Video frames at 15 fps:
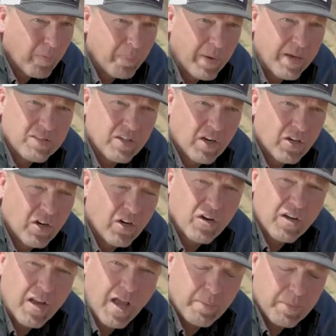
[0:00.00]
based on
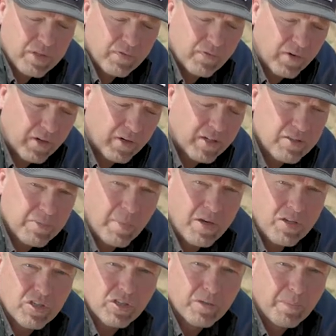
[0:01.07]
current atmospherics
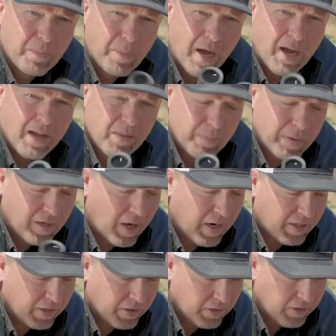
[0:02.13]
measured by the
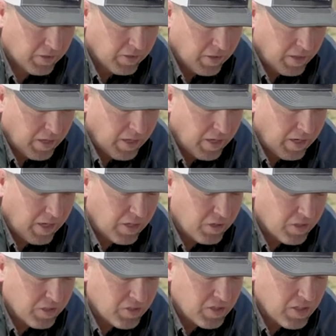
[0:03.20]
binocular and you
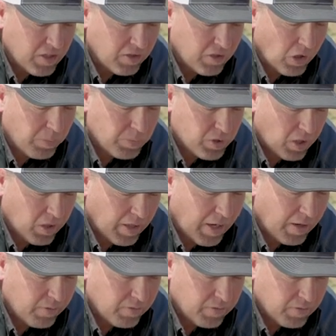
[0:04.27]
can see your dope chart
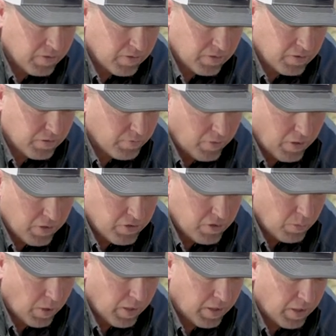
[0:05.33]
out as far as you
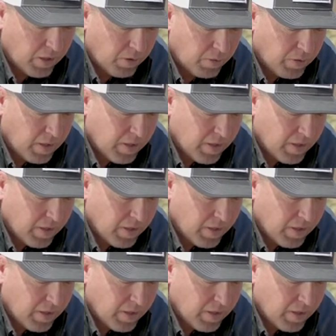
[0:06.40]
want to go.